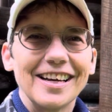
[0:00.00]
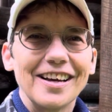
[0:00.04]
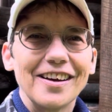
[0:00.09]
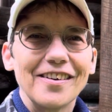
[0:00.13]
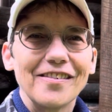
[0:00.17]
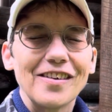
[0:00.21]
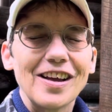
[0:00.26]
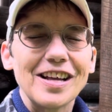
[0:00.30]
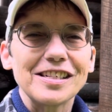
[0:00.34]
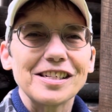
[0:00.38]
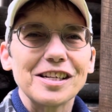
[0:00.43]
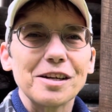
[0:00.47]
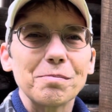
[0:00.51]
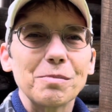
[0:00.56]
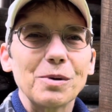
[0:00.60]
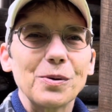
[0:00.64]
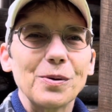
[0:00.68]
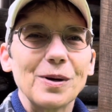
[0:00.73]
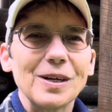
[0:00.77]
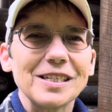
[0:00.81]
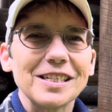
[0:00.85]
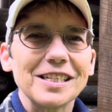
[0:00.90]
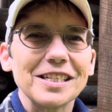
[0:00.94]
Had some
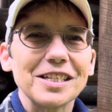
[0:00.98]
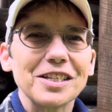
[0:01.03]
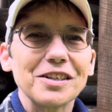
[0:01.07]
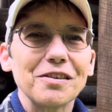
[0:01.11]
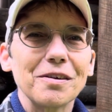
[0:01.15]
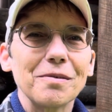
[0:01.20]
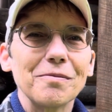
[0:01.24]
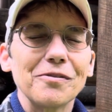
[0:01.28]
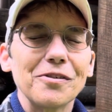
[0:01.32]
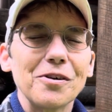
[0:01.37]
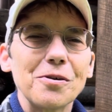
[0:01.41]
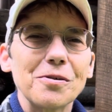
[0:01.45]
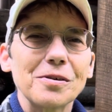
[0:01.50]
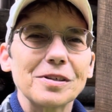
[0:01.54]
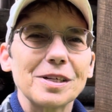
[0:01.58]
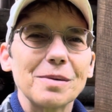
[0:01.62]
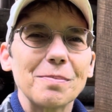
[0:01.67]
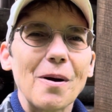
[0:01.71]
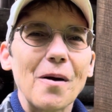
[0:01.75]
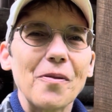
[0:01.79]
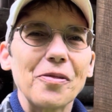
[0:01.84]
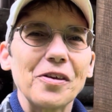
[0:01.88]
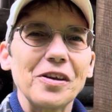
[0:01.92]
questions from folks
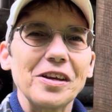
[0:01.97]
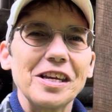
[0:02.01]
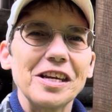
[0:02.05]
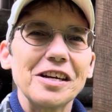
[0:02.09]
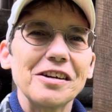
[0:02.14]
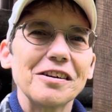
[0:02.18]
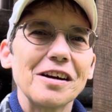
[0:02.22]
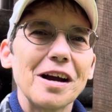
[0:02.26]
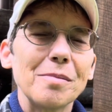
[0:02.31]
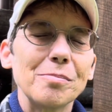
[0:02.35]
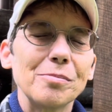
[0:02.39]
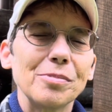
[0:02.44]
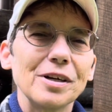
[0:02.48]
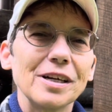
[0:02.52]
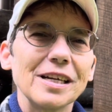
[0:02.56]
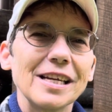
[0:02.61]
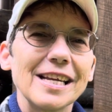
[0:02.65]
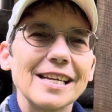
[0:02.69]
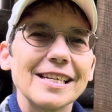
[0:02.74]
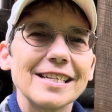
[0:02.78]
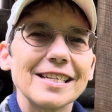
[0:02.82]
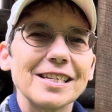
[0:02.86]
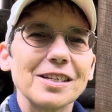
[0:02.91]
about the gear I'm
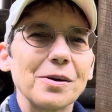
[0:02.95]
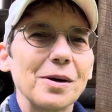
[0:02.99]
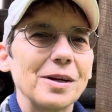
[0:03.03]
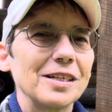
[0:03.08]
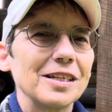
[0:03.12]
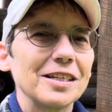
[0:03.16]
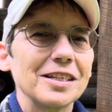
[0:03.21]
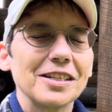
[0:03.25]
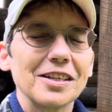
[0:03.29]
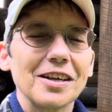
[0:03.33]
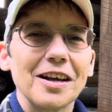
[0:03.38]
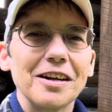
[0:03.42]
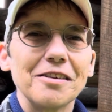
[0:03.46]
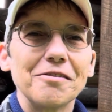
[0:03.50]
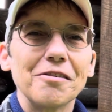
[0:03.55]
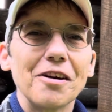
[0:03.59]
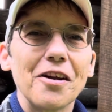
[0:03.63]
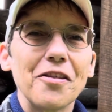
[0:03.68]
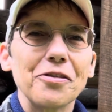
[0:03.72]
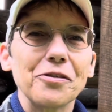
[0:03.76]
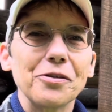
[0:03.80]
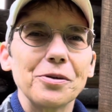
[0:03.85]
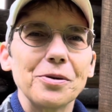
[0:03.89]
bringing, so I just thought I'd
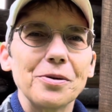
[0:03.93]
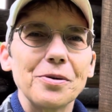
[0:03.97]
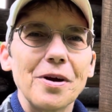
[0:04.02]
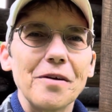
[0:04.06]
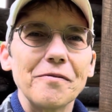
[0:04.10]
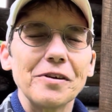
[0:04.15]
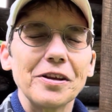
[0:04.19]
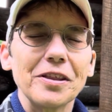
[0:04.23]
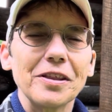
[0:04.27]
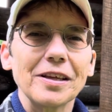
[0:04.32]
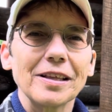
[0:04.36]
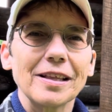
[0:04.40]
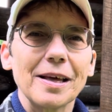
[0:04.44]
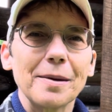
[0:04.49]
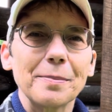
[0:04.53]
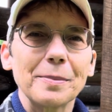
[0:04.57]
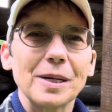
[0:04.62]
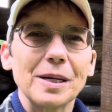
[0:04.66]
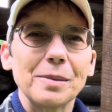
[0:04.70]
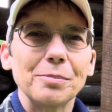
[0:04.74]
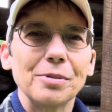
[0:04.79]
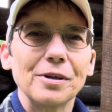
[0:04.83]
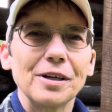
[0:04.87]
run through everything that I'm going
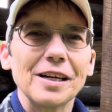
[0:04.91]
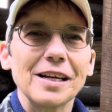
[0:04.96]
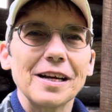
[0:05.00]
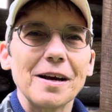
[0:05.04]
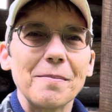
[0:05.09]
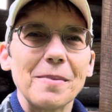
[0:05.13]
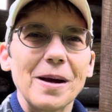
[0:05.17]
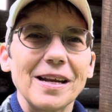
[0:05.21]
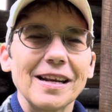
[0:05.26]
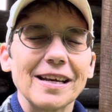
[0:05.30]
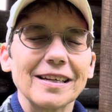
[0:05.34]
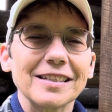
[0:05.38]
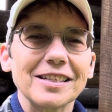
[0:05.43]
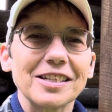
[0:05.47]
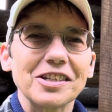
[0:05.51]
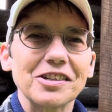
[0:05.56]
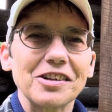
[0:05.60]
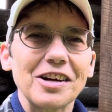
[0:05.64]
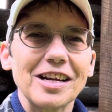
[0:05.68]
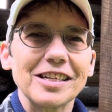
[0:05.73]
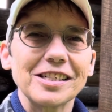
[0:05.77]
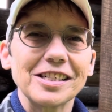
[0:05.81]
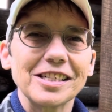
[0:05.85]
to bring on my next
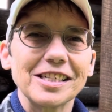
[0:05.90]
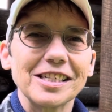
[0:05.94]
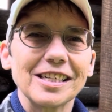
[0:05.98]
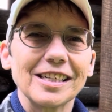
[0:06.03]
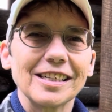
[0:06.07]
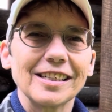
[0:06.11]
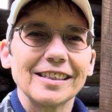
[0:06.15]
stretch.